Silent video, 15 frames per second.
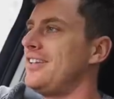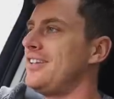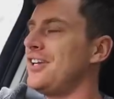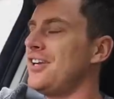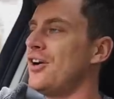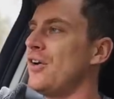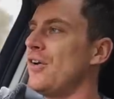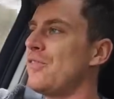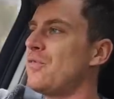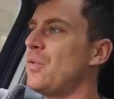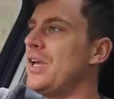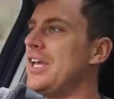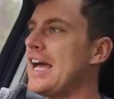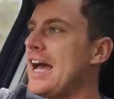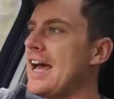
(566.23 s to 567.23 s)
you know, if
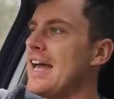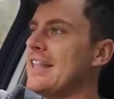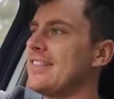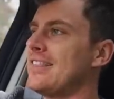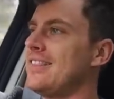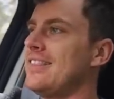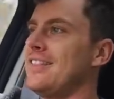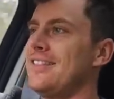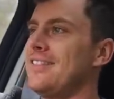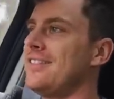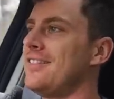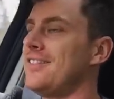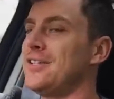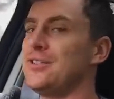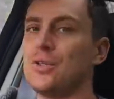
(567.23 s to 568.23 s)
we had
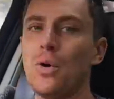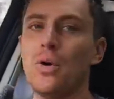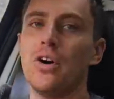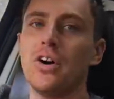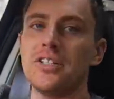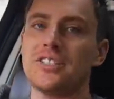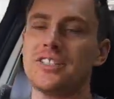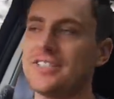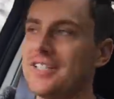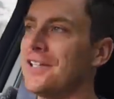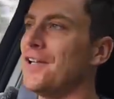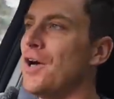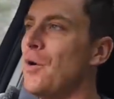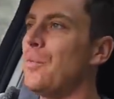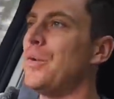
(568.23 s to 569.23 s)
the doors
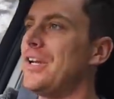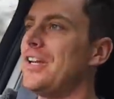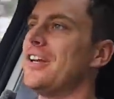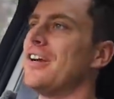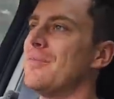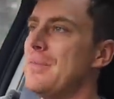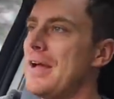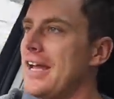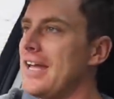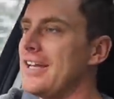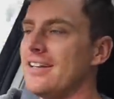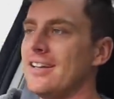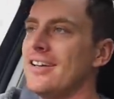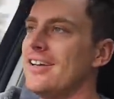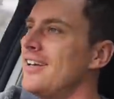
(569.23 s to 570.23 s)
still open here, mate,